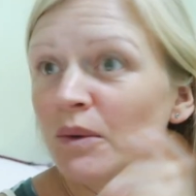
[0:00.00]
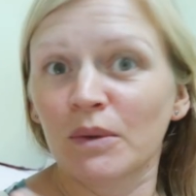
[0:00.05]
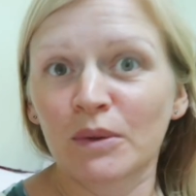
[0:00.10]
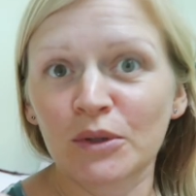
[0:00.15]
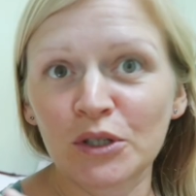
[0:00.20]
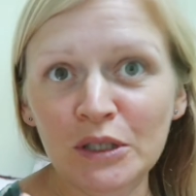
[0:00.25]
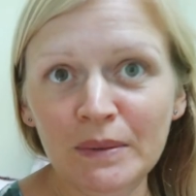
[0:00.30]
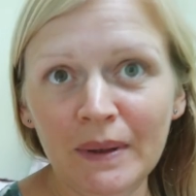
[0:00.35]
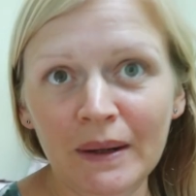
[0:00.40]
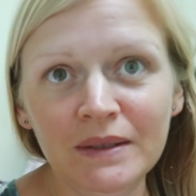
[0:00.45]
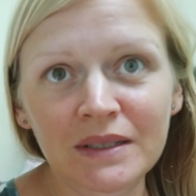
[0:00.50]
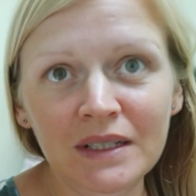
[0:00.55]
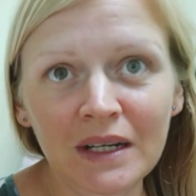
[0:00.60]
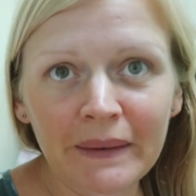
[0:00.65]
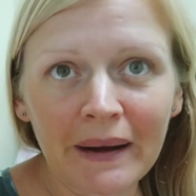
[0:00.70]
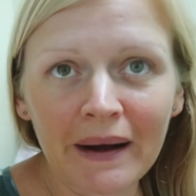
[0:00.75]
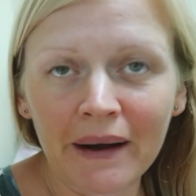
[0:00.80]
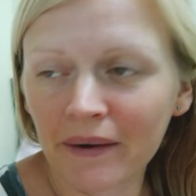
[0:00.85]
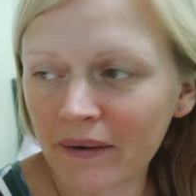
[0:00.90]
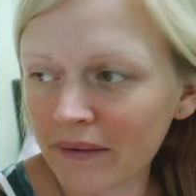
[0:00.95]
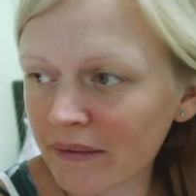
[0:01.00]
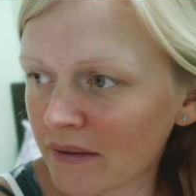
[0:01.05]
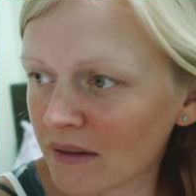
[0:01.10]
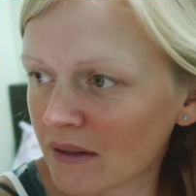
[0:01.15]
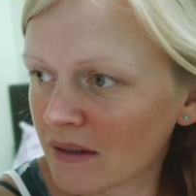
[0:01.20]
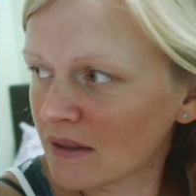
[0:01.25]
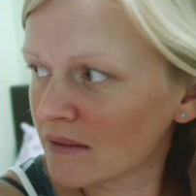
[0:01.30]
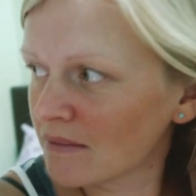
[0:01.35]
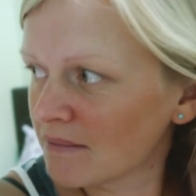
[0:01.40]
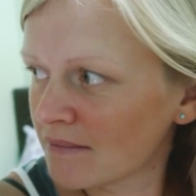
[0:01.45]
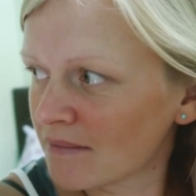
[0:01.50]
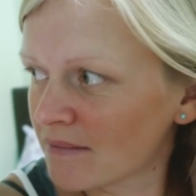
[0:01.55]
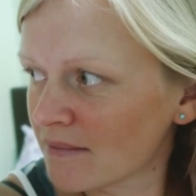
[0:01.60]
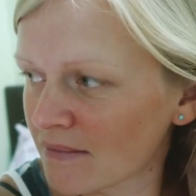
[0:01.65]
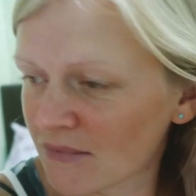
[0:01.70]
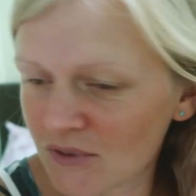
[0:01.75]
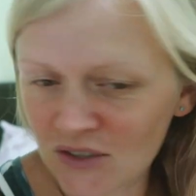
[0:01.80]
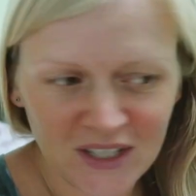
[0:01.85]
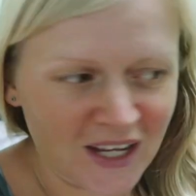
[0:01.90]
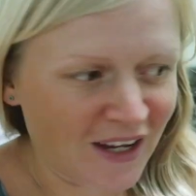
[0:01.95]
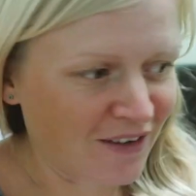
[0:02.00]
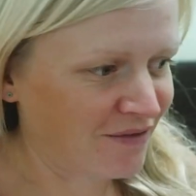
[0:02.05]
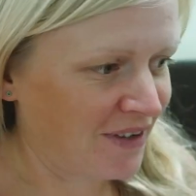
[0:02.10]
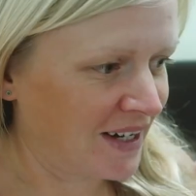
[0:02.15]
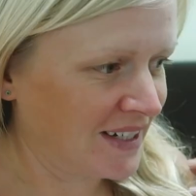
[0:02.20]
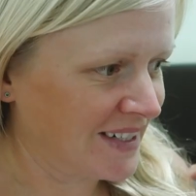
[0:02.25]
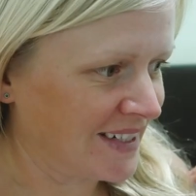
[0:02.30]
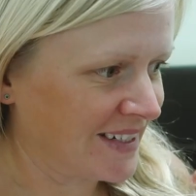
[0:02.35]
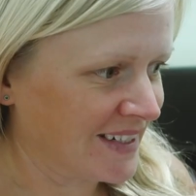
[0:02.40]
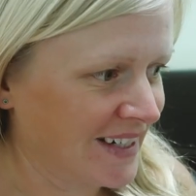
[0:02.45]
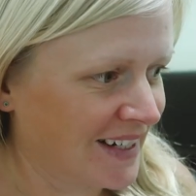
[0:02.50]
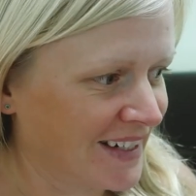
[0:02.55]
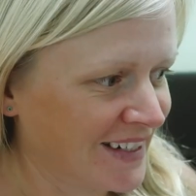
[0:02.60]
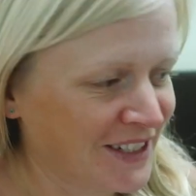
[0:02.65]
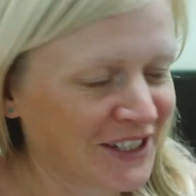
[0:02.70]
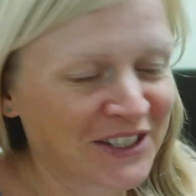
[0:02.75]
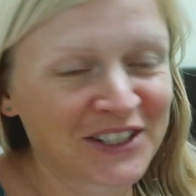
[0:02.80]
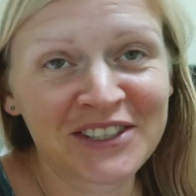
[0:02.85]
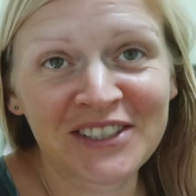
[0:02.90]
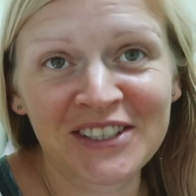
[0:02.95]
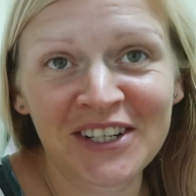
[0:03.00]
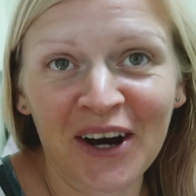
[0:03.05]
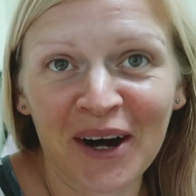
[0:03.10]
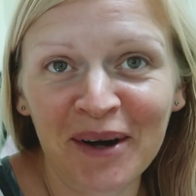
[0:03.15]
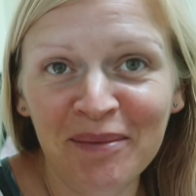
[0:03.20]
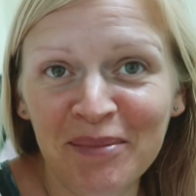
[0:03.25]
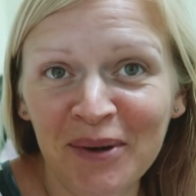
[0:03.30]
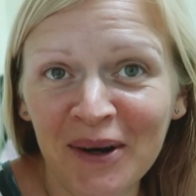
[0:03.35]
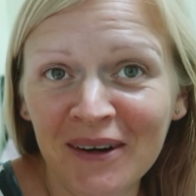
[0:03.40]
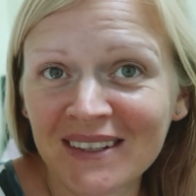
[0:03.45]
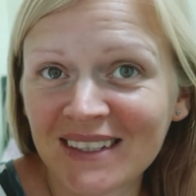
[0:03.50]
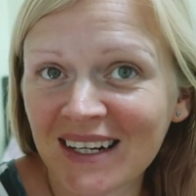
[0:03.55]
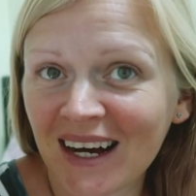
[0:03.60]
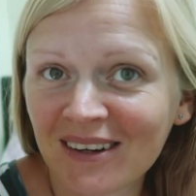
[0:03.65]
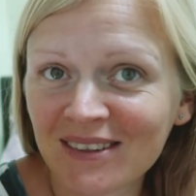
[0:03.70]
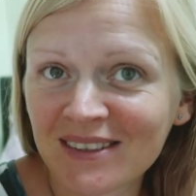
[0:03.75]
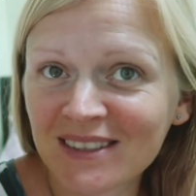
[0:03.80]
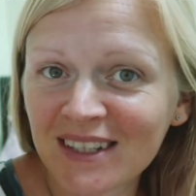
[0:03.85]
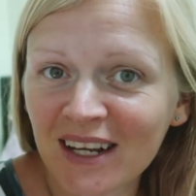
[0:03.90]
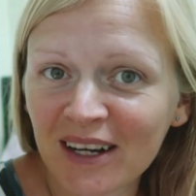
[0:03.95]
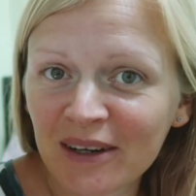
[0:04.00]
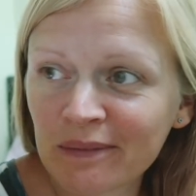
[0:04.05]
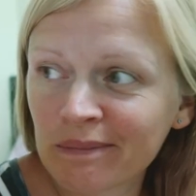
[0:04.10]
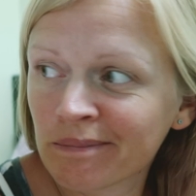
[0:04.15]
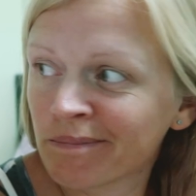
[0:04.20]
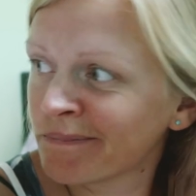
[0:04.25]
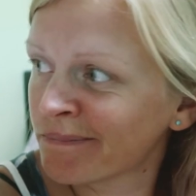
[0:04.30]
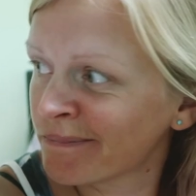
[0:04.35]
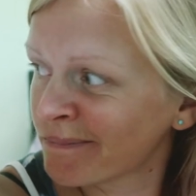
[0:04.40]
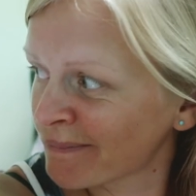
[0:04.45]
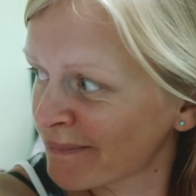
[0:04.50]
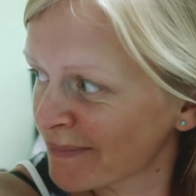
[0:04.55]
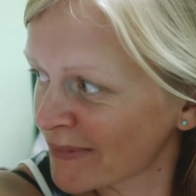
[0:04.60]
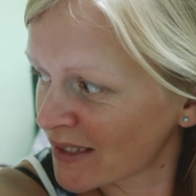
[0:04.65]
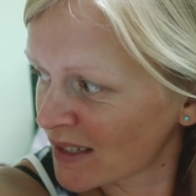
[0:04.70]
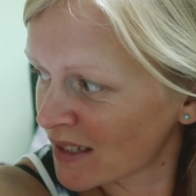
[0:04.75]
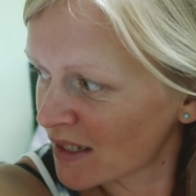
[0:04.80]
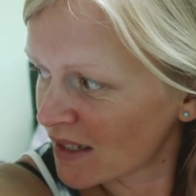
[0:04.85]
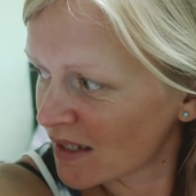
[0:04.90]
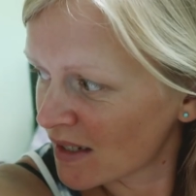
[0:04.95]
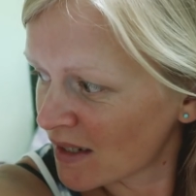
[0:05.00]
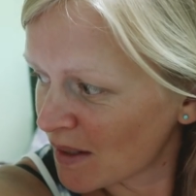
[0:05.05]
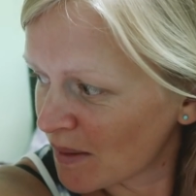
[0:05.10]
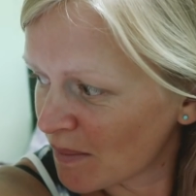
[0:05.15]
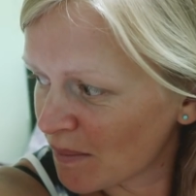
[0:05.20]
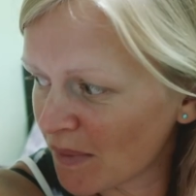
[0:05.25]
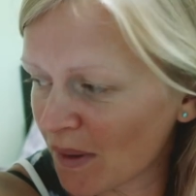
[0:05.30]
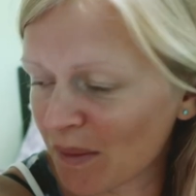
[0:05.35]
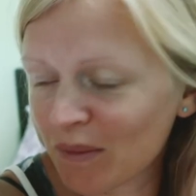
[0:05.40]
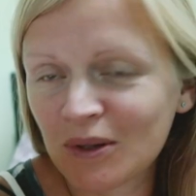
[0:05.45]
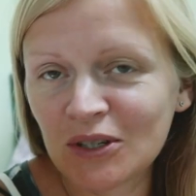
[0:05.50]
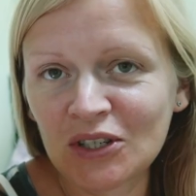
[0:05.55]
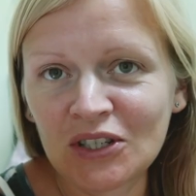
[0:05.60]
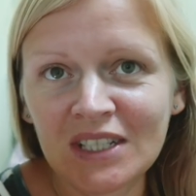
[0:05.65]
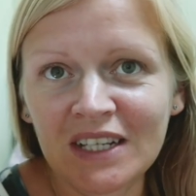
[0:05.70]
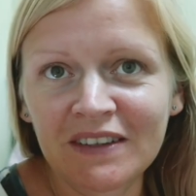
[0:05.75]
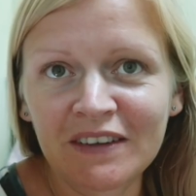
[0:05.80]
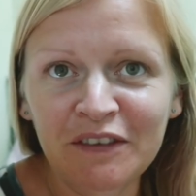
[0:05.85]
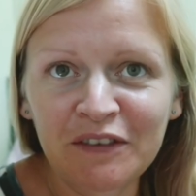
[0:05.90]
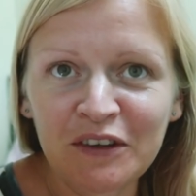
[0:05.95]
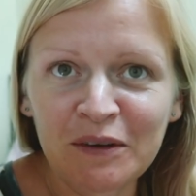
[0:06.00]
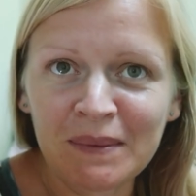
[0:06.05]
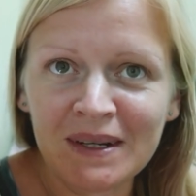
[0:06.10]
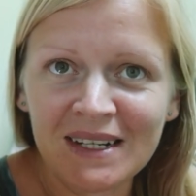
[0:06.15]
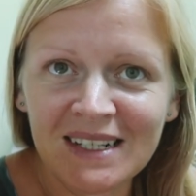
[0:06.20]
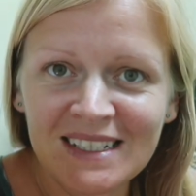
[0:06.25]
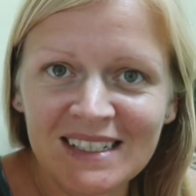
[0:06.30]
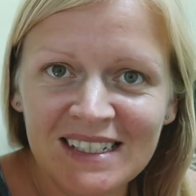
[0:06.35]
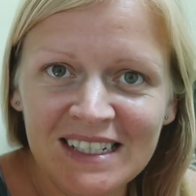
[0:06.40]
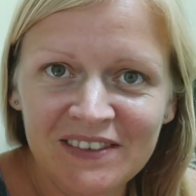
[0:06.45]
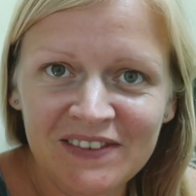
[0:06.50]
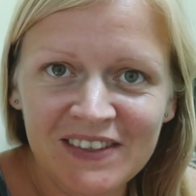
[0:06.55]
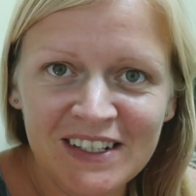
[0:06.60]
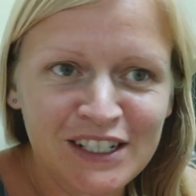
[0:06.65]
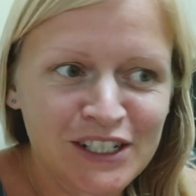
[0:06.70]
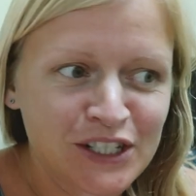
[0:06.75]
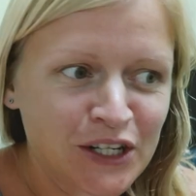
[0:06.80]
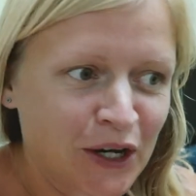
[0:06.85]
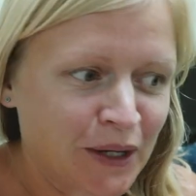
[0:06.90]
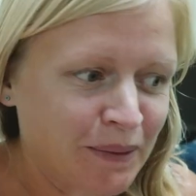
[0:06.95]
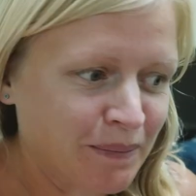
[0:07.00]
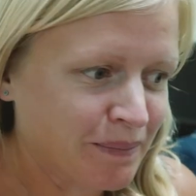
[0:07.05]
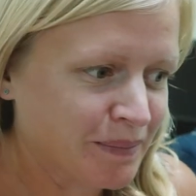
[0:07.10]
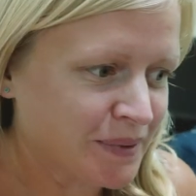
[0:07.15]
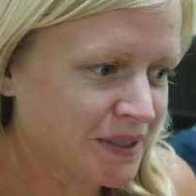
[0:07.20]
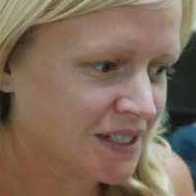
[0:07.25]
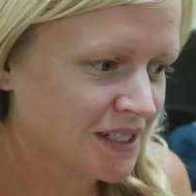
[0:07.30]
We were just about to go out, just getting ready, and it just started pouring down. So maybe we'll just give it a few minutes, see if it stops.